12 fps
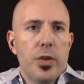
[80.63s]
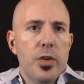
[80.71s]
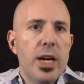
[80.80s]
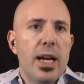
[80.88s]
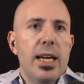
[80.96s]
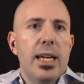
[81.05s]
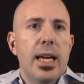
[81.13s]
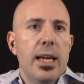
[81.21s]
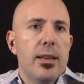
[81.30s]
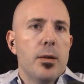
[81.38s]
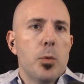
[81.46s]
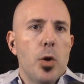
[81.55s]
The United
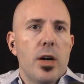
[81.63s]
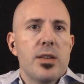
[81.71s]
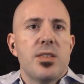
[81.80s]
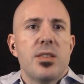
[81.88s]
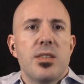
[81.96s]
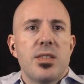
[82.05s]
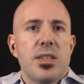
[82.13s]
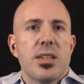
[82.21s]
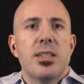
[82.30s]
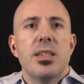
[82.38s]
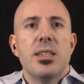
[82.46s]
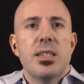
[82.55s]
Kingdom lost
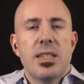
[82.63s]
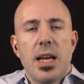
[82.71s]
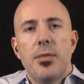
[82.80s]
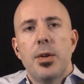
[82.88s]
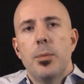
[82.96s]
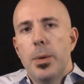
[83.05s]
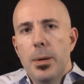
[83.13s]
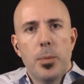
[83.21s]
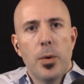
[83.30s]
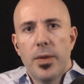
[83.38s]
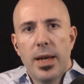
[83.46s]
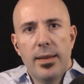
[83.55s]
67
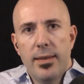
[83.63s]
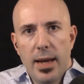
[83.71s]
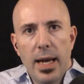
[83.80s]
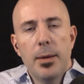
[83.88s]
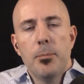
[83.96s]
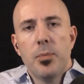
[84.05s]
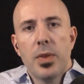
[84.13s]
people that day,